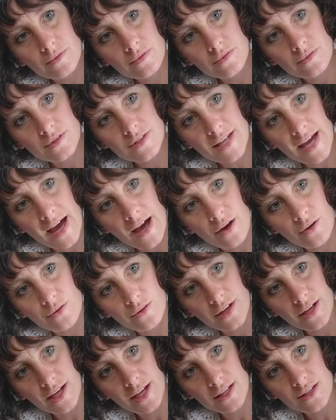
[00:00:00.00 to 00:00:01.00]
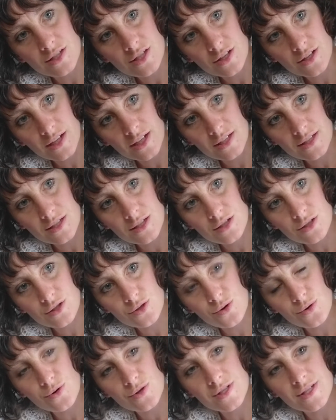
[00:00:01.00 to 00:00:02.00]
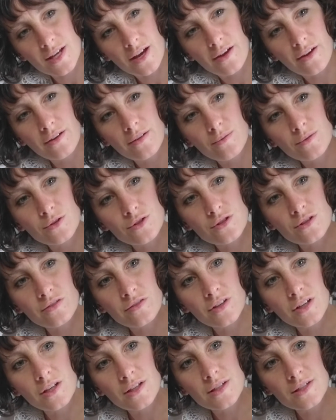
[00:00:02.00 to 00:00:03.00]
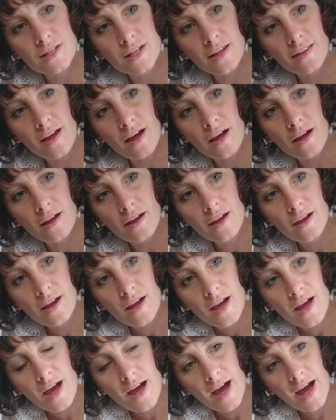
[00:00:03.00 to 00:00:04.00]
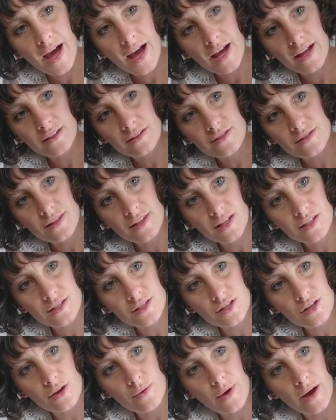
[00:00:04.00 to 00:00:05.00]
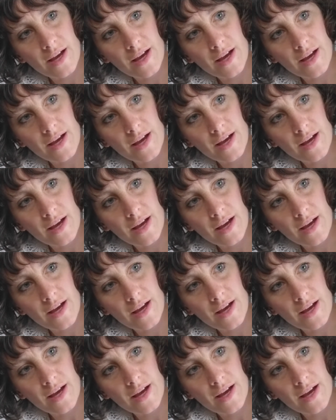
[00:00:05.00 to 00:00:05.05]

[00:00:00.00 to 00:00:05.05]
down into his torso. I'm not sure if you can see that. And the skewer